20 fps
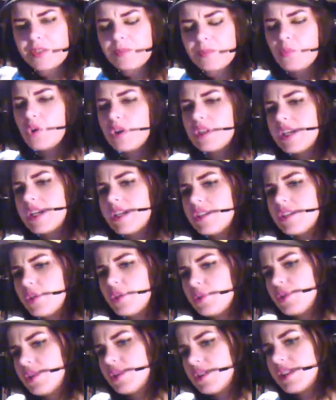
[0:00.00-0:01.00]
More like you
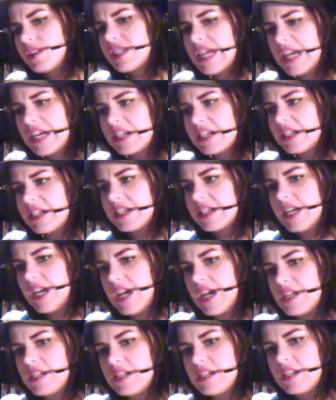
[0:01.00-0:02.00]
took the test
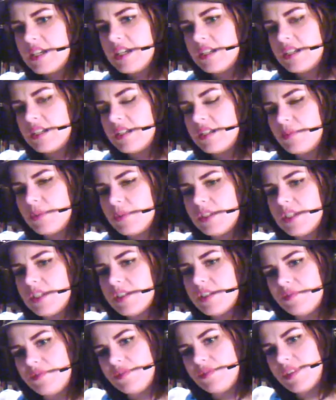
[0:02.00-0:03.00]
again, and it was a
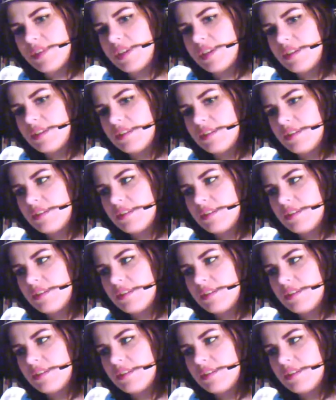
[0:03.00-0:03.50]
different